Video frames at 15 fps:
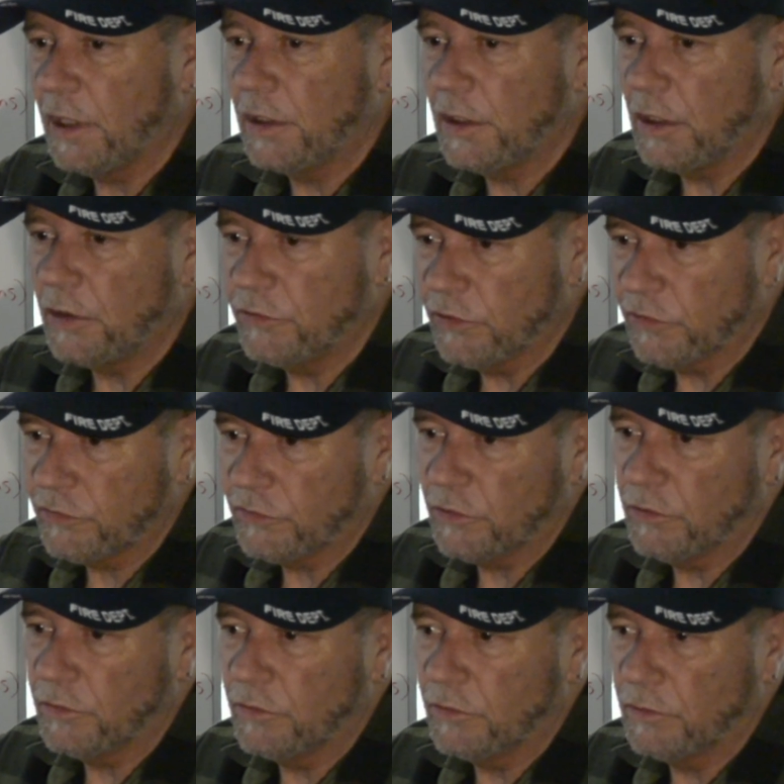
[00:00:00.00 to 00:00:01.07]
and then just
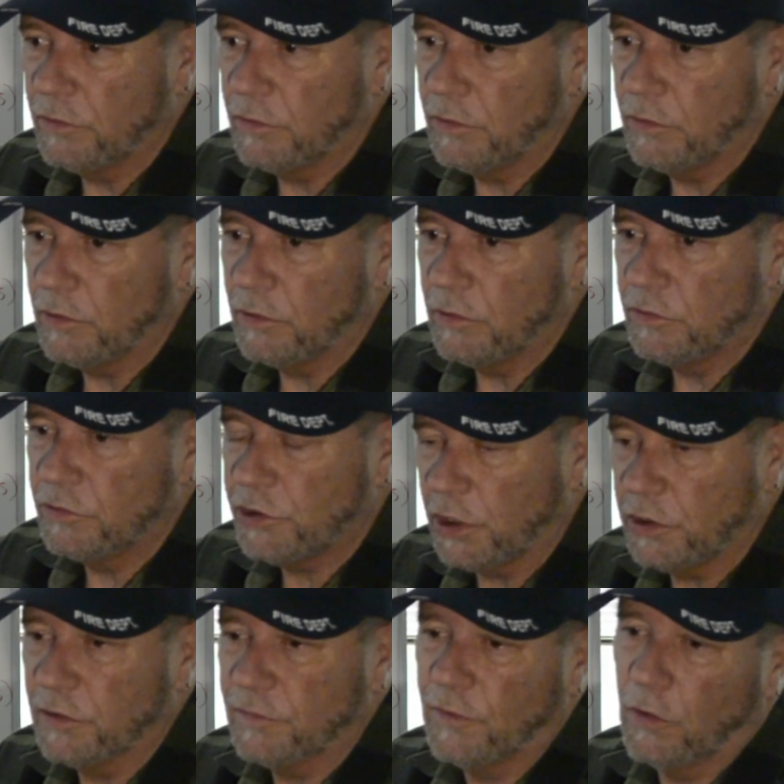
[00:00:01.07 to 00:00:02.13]

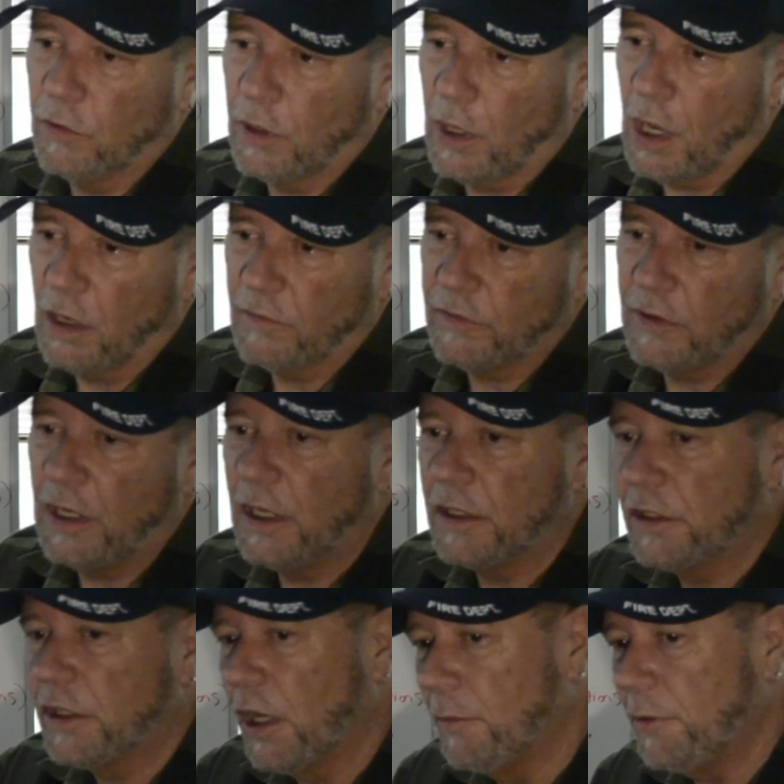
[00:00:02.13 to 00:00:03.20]
shut your phone off
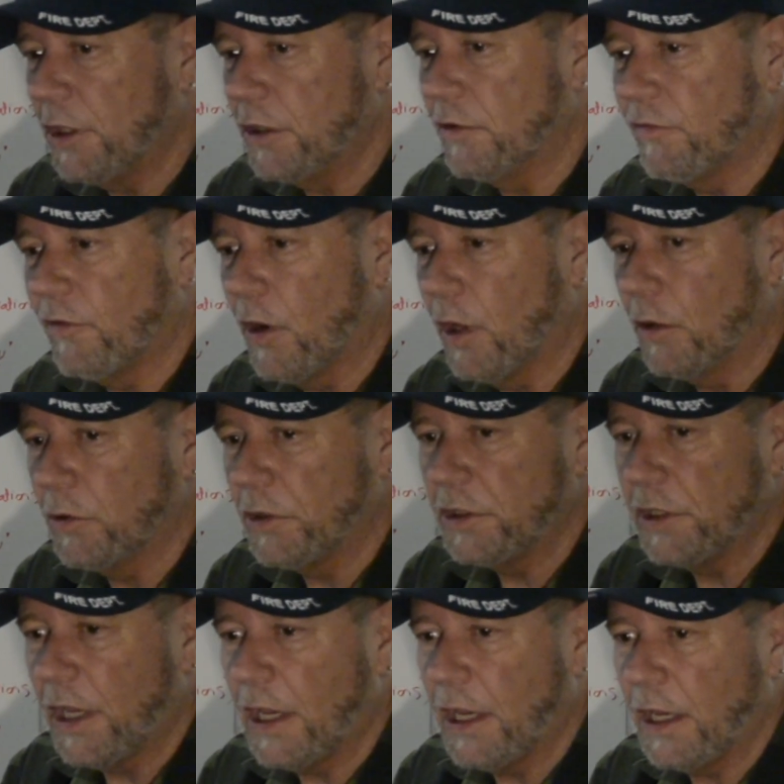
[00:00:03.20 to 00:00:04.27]
and come in the following
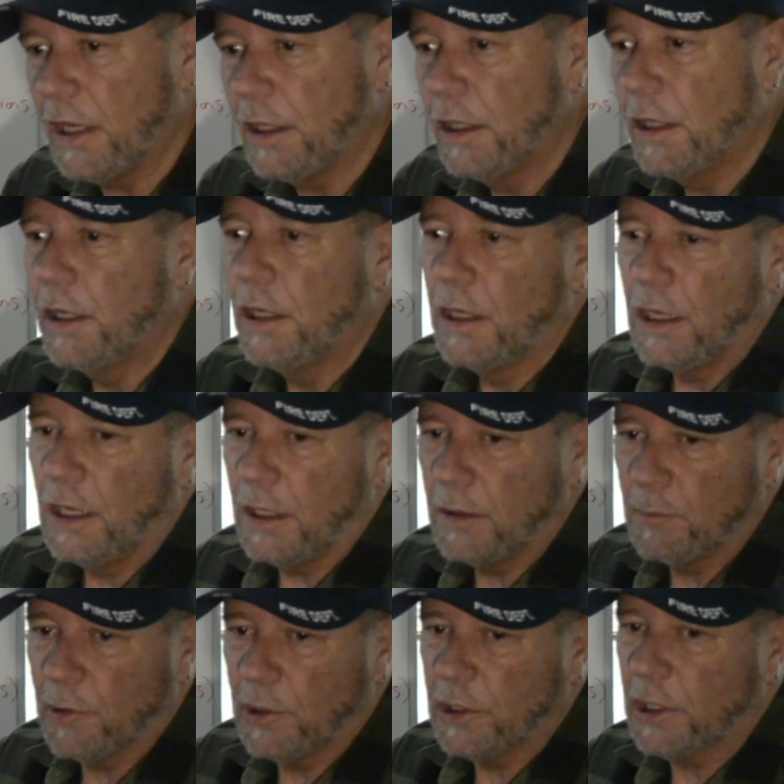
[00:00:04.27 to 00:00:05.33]
day
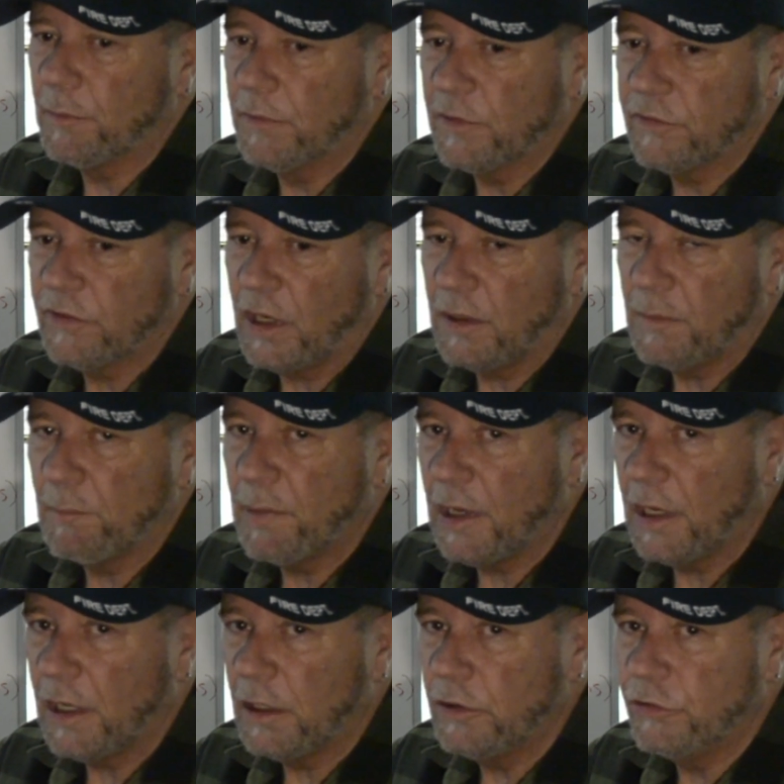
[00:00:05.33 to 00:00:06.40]
and bring up the same
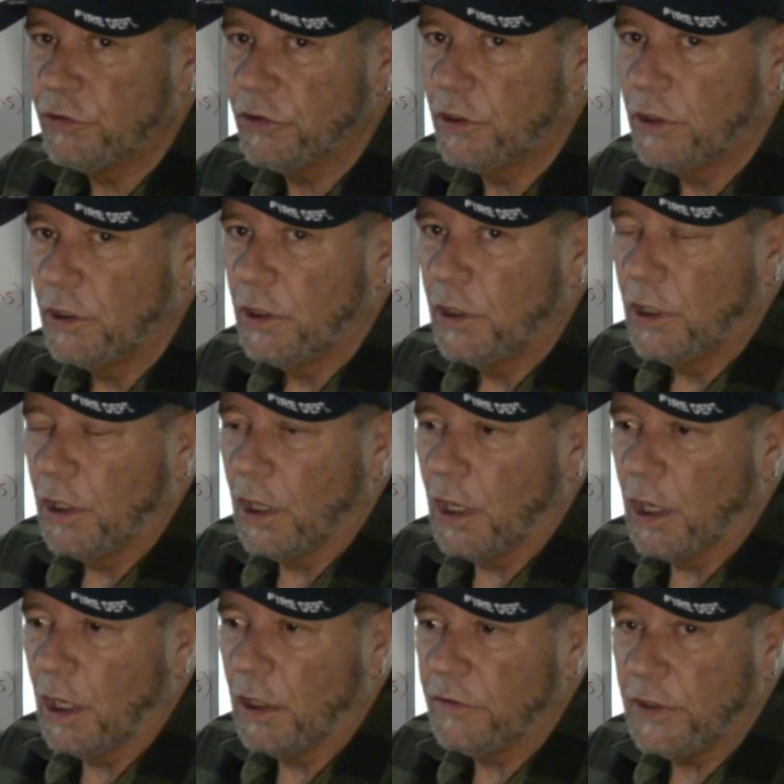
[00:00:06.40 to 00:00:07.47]
page,
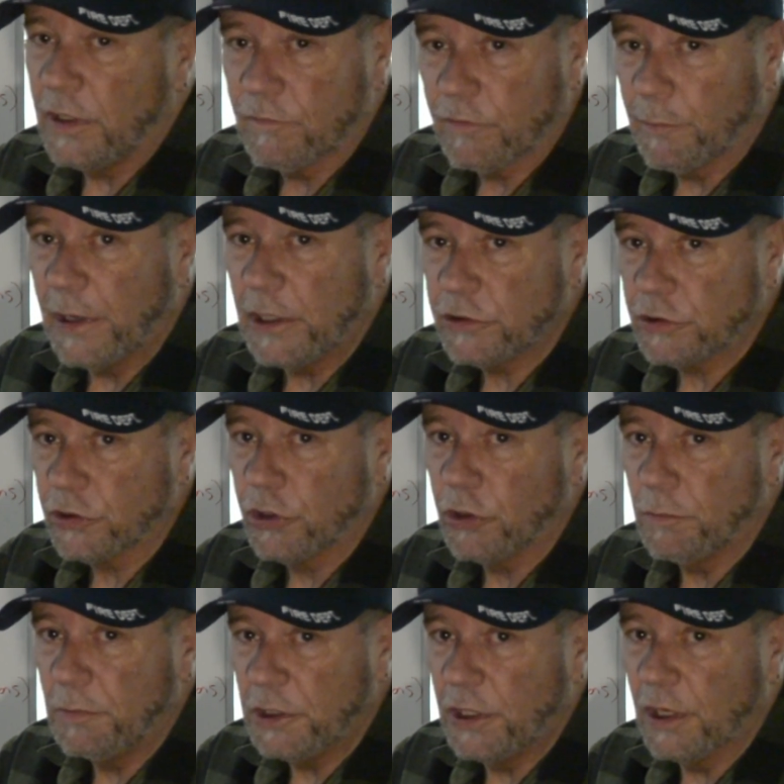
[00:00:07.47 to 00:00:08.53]
the information
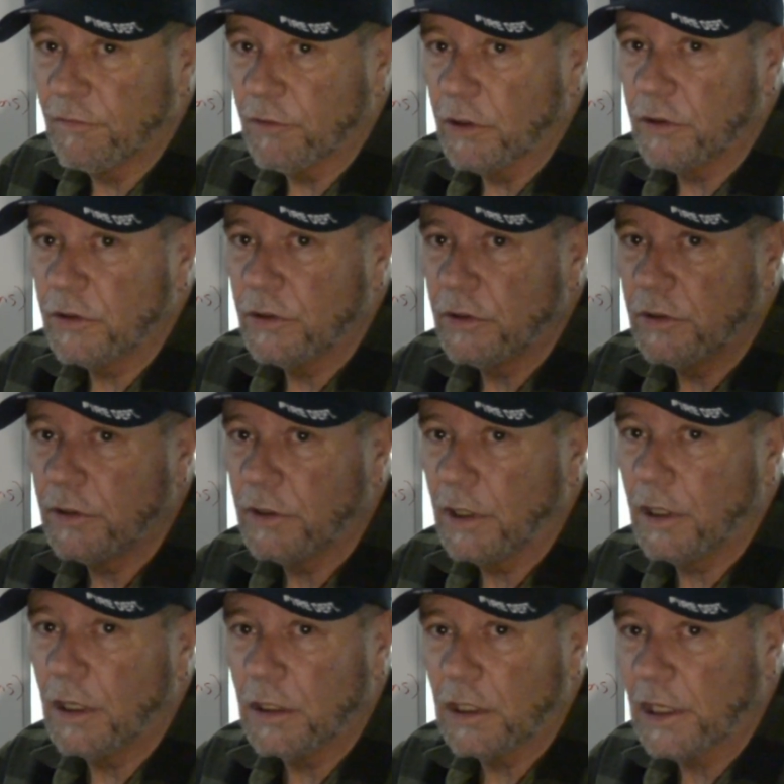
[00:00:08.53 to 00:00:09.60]
could be different.
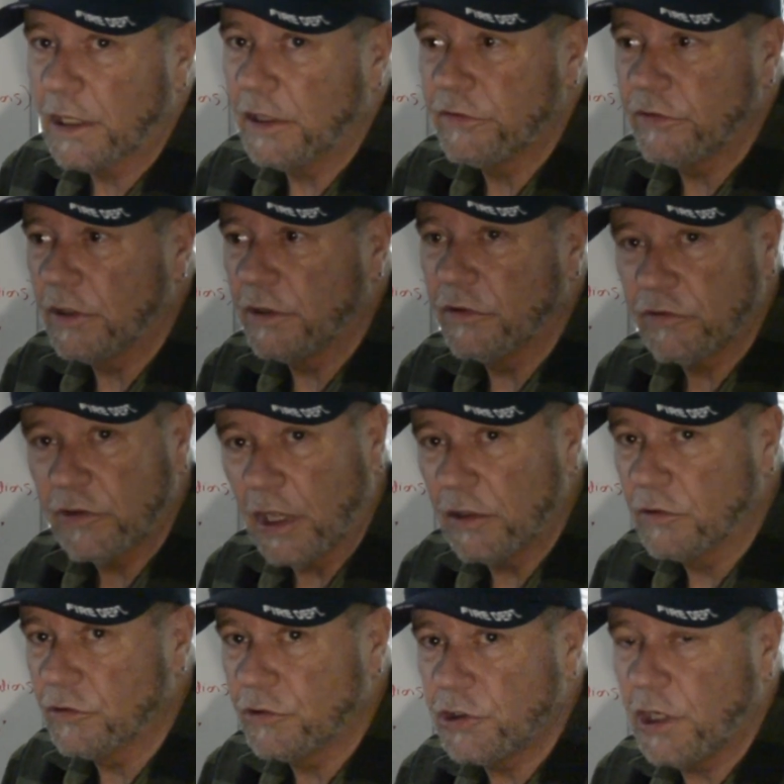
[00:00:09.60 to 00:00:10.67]
Like I said, the
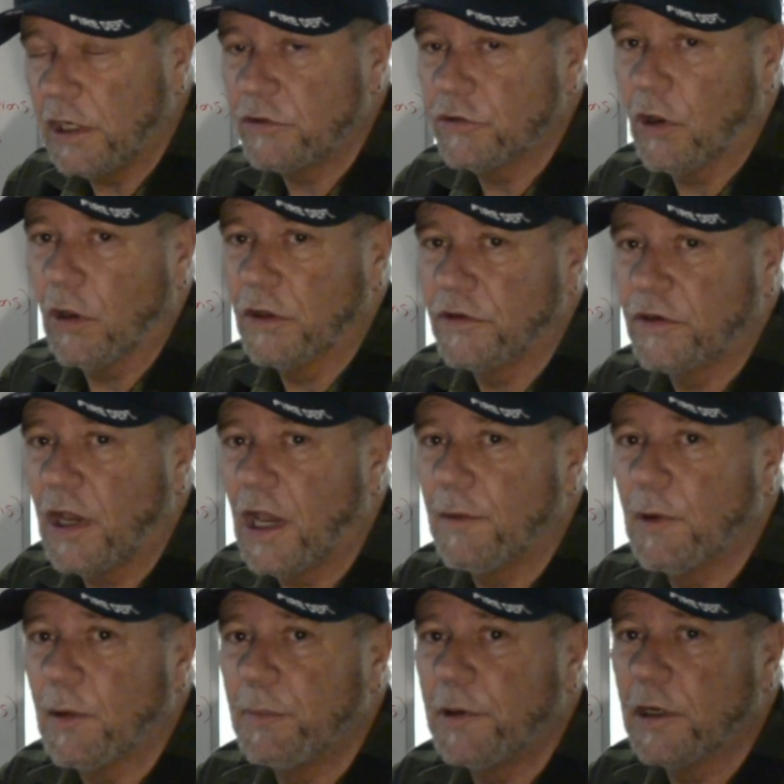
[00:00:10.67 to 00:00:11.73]
schedules change all the
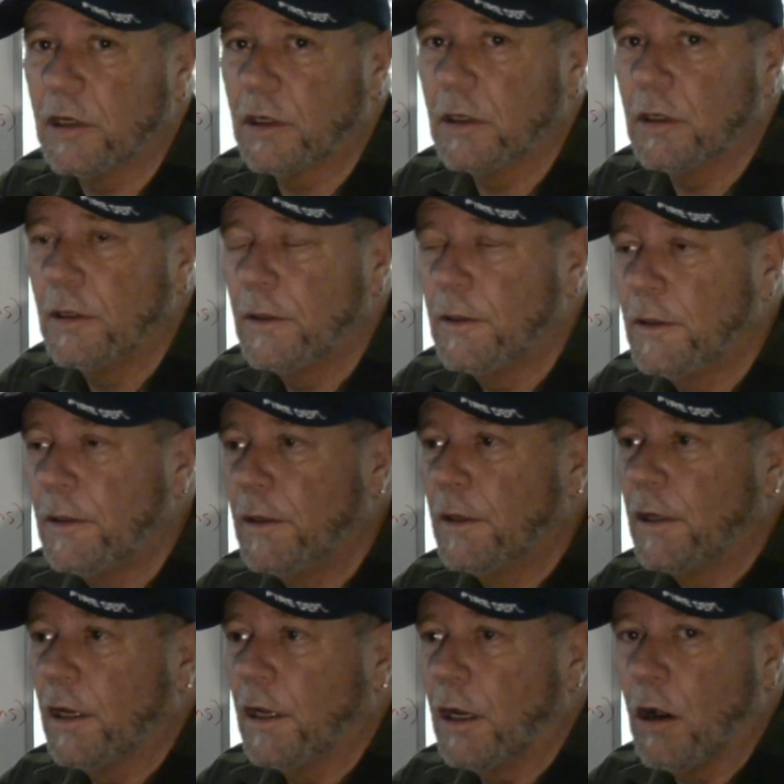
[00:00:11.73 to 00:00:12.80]
time up here.
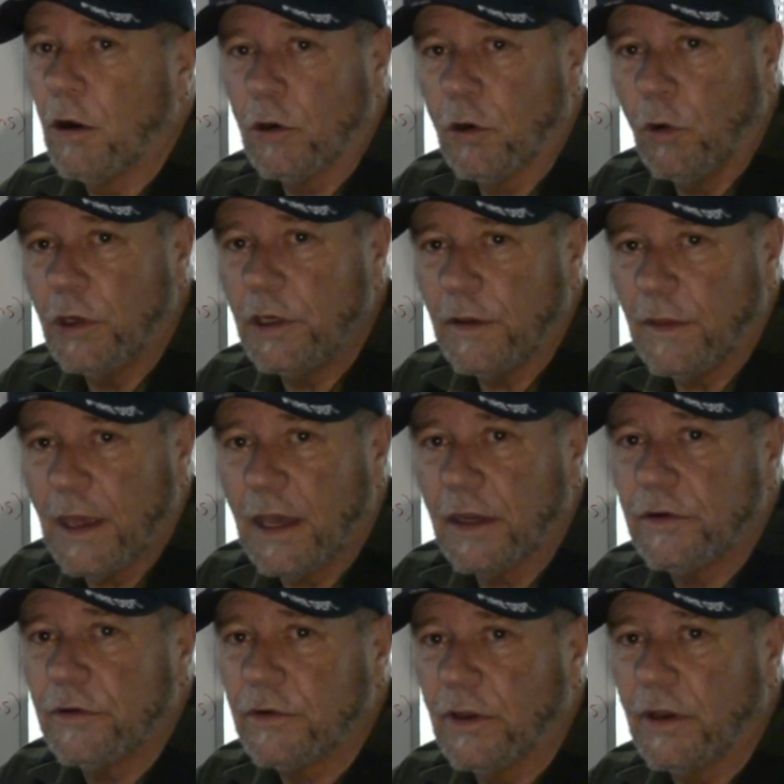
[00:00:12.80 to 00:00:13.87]
I'll go into
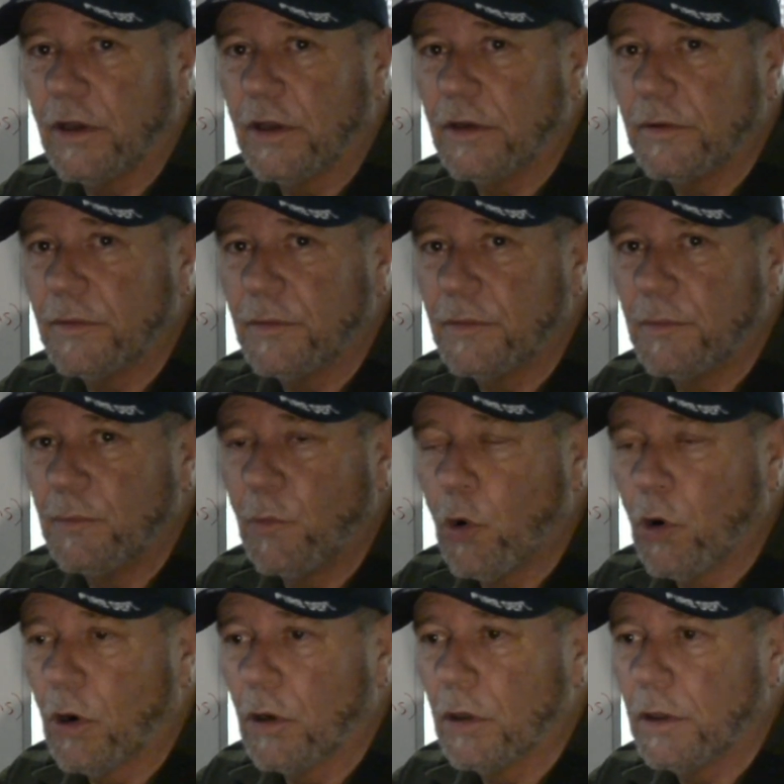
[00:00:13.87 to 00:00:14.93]
that
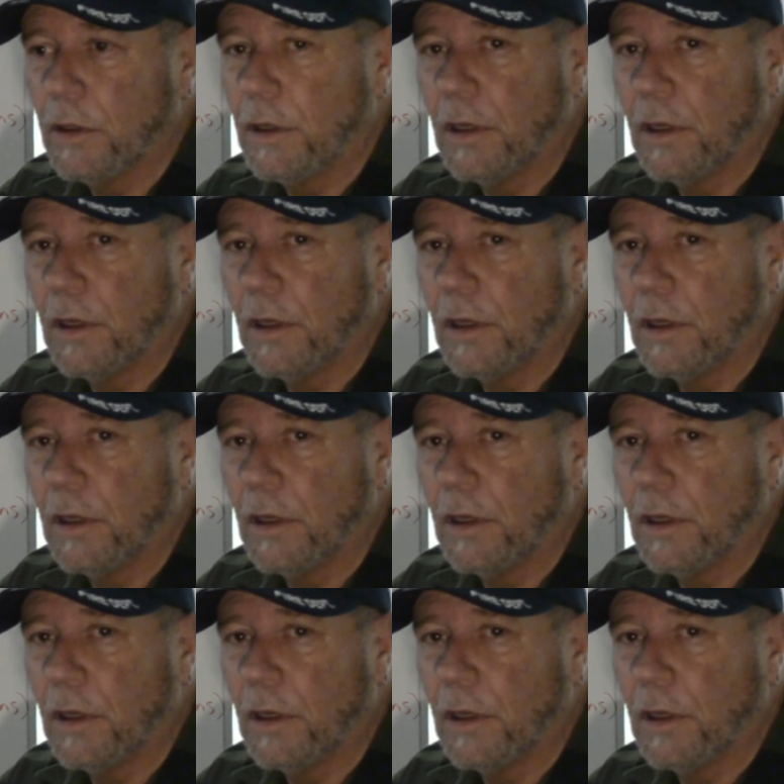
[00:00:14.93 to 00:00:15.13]
more